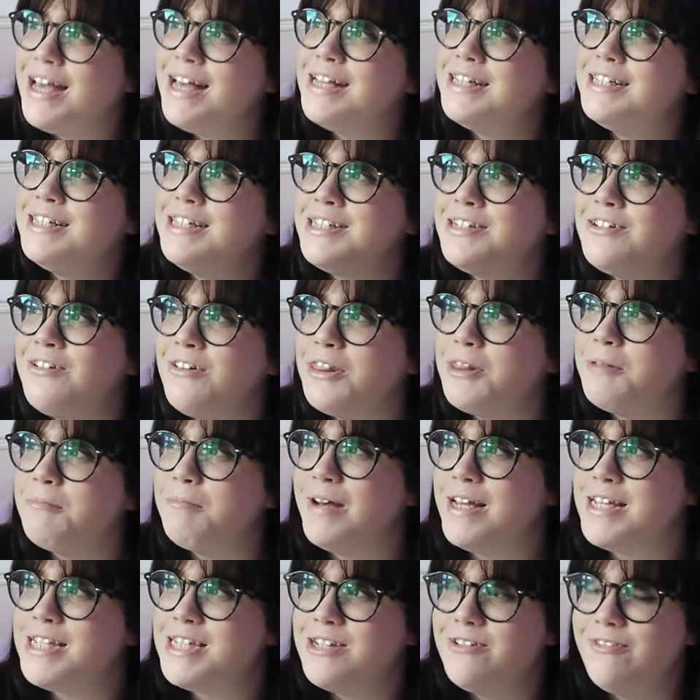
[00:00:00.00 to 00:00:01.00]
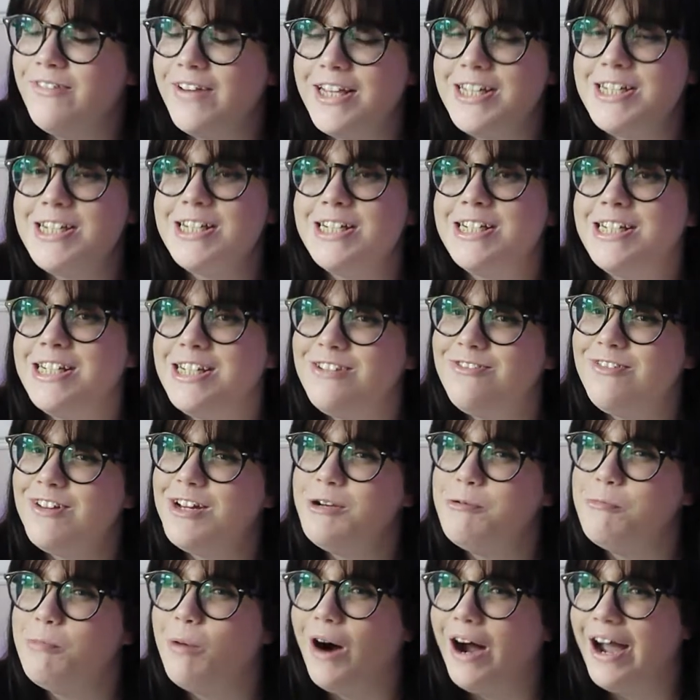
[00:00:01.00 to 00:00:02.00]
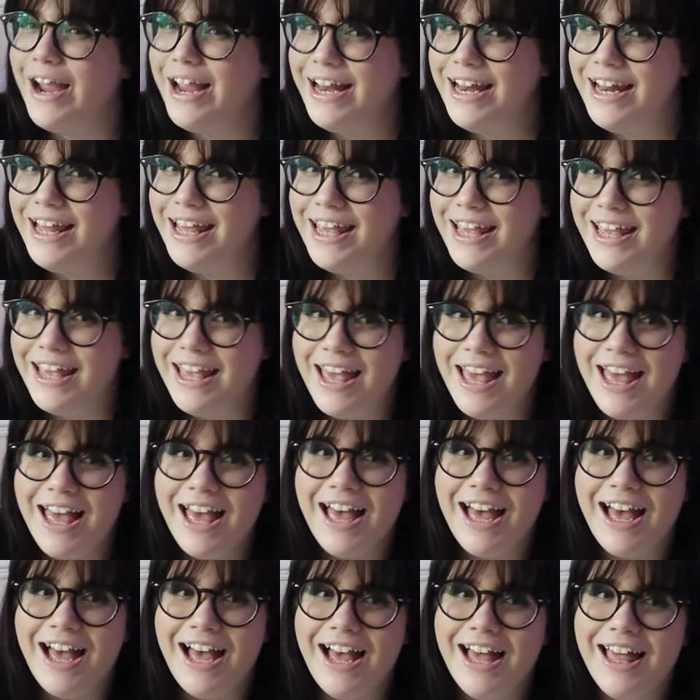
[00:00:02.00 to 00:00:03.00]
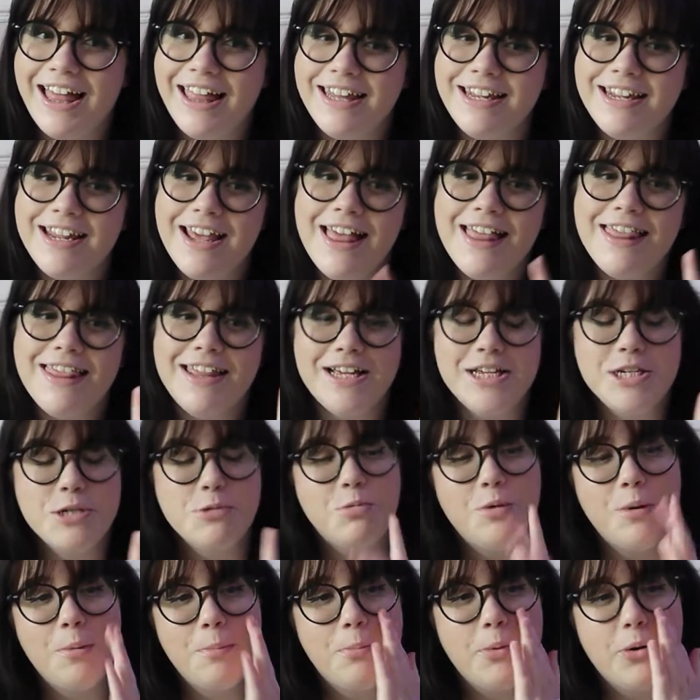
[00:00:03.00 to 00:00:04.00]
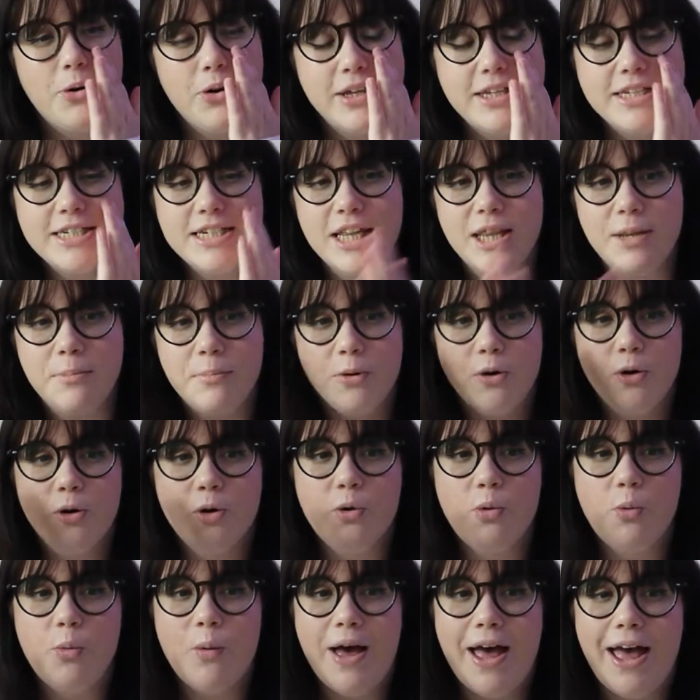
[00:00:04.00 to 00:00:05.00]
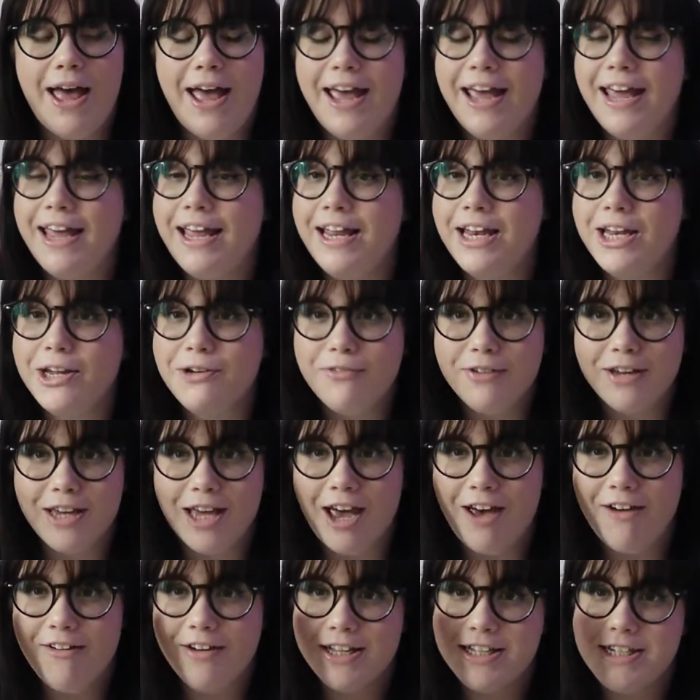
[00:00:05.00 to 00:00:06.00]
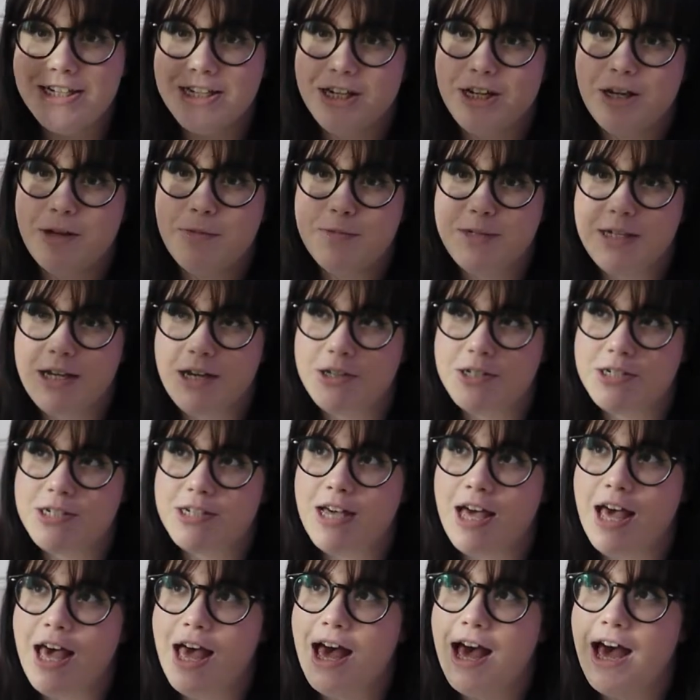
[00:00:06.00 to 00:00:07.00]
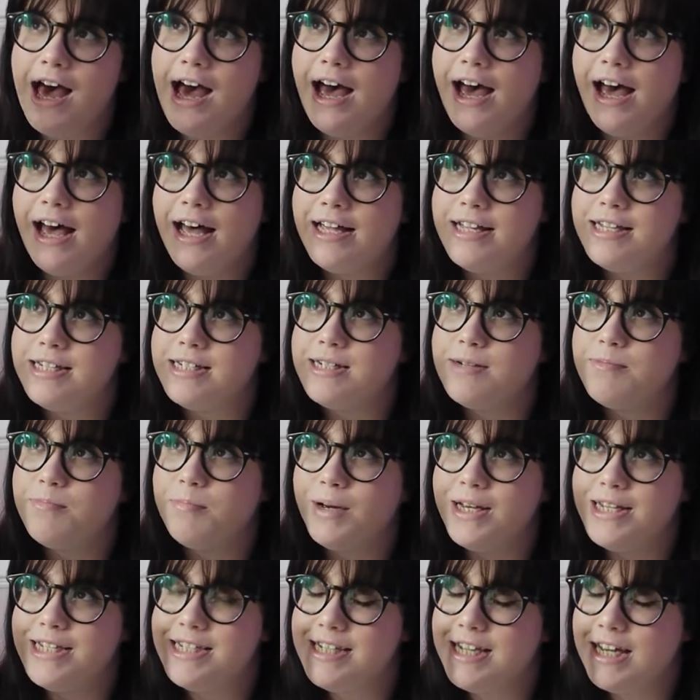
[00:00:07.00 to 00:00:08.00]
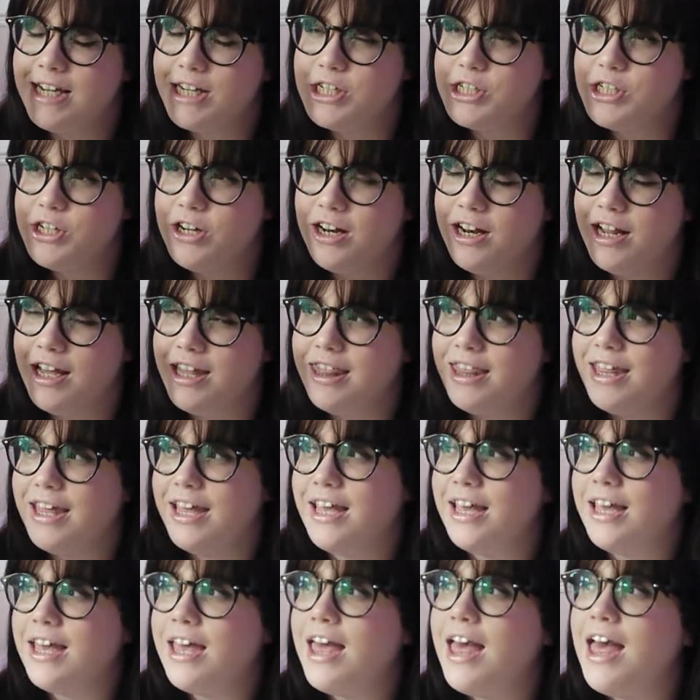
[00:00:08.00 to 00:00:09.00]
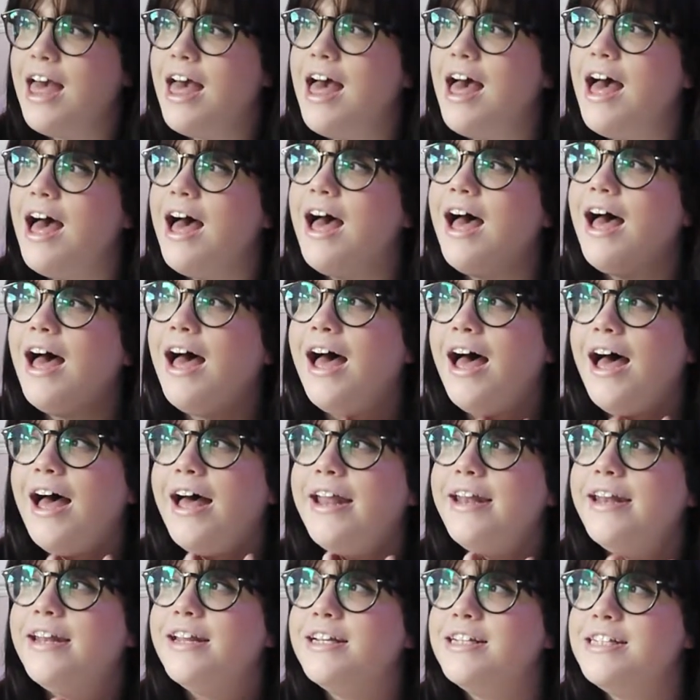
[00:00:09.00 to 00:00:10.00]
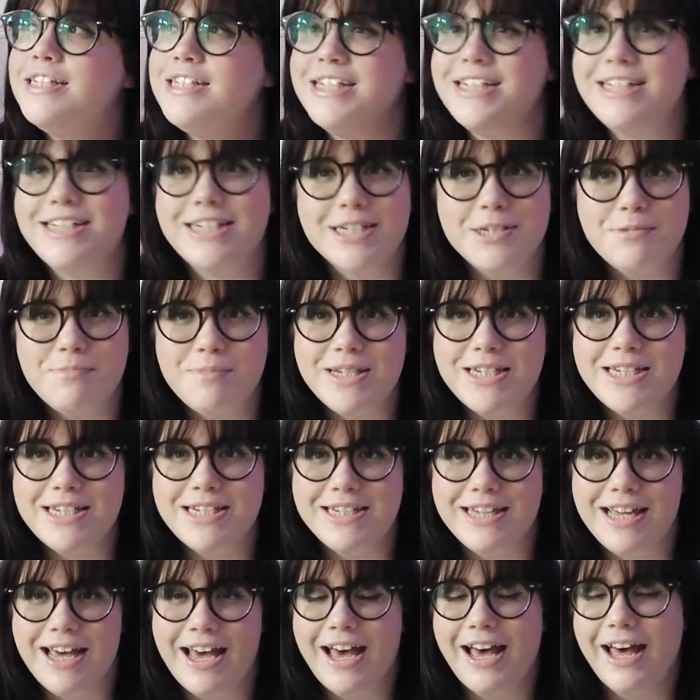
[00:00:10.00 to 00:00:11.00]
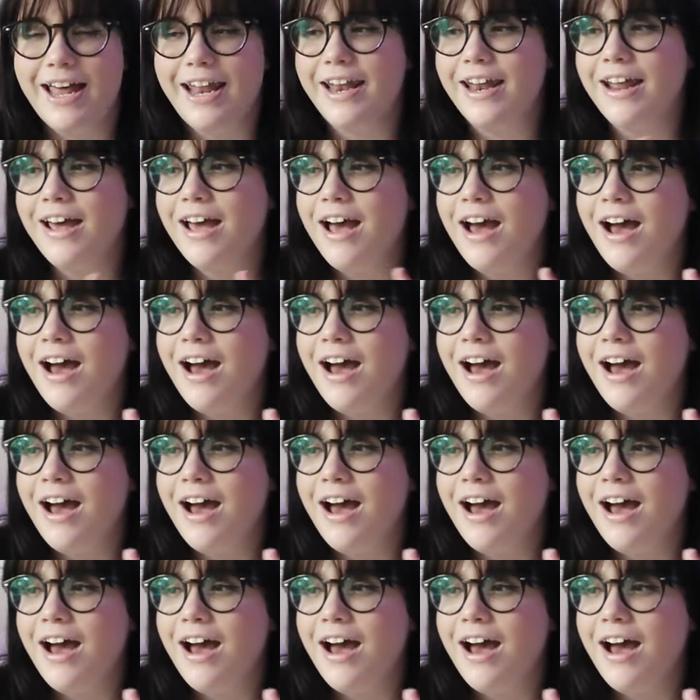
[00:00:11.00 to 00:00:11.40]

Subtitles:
she's not the best narrator, she's really whiny, and there's one point in the book where another character comes out to her as bisexual, I think, and she dismisses it, and